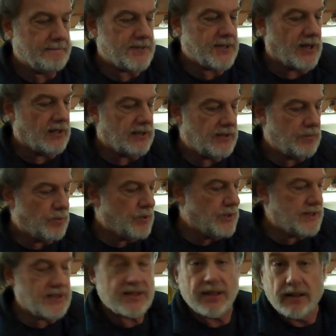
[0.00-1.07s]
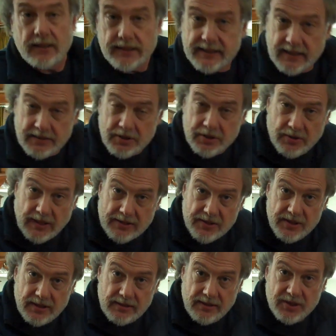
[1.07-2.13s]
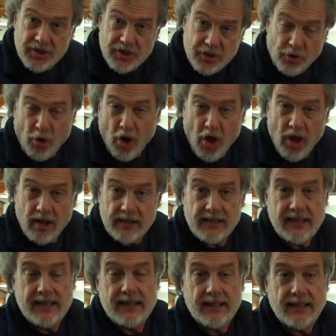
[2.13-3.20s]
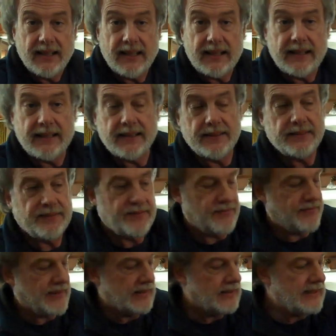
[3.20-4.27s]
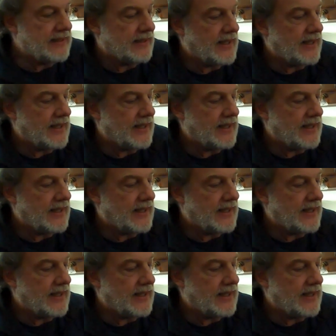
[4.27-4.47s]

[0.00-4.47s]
Solid wood, solid construction, strong, fairly